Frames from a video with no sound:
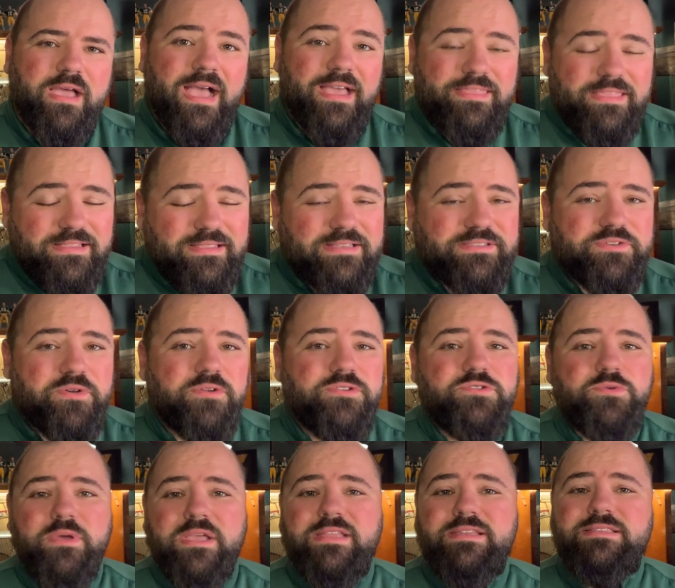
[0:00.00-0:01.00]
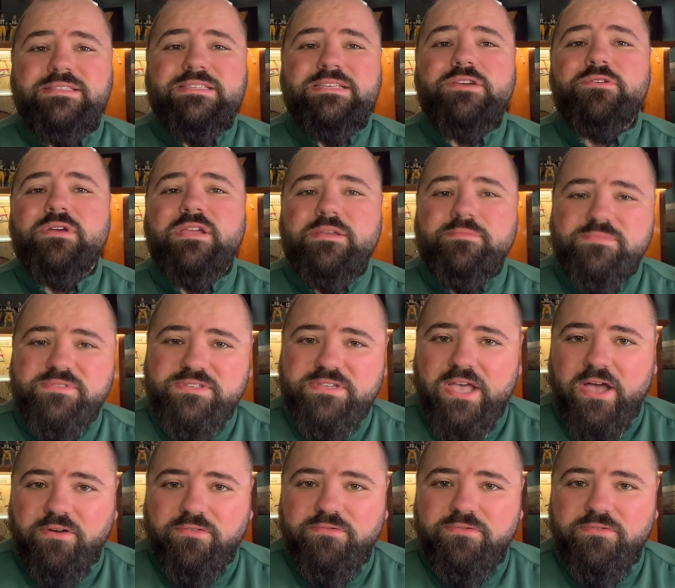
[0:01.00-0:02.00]
I think that's going to endear
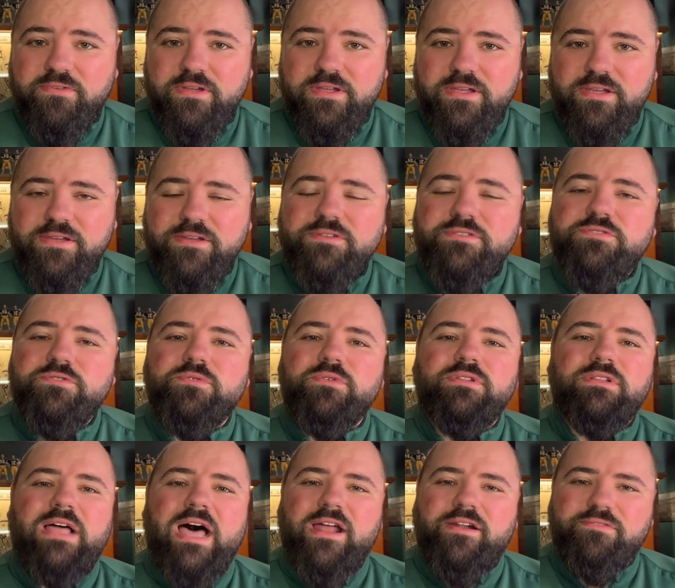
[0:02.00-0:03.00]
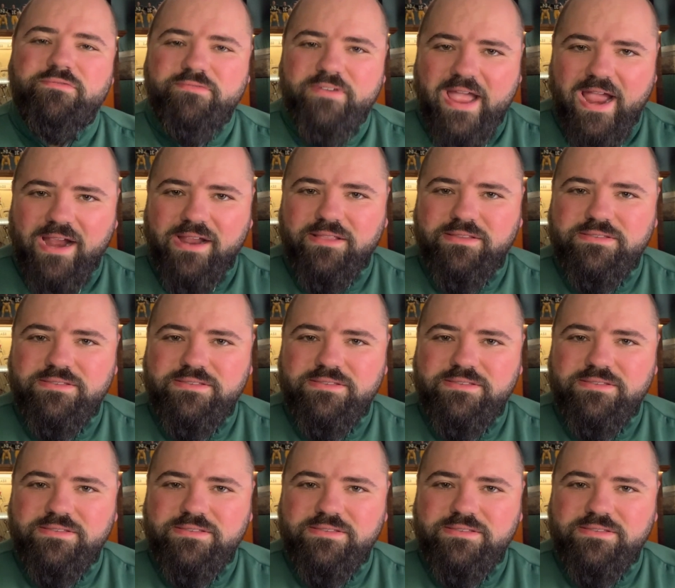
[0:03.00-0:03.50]
himself to a lot of fans.